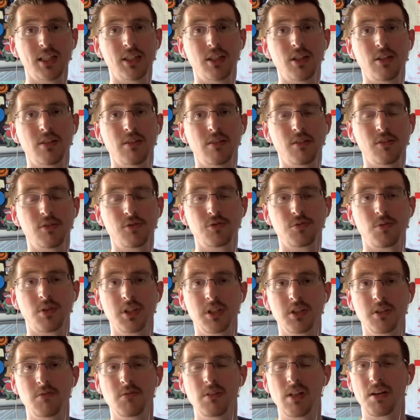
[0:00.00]
the little
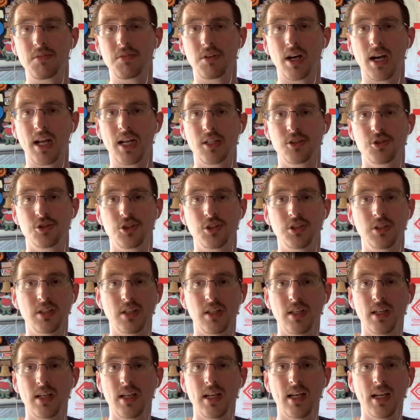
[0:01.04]
22 lever action,
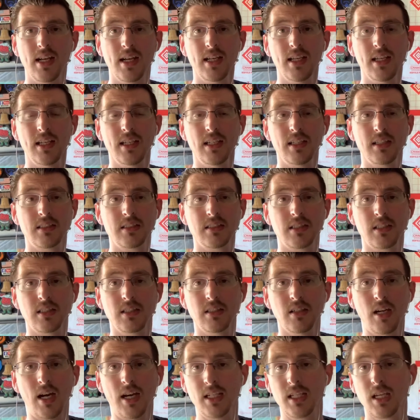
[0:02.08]

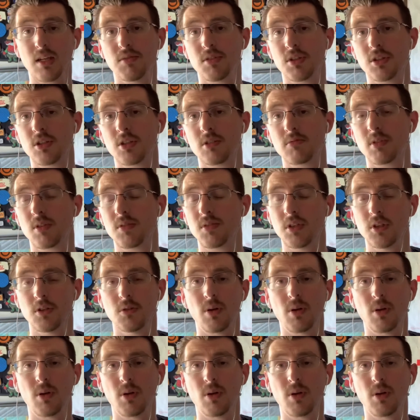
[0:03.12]
I gave it a good review.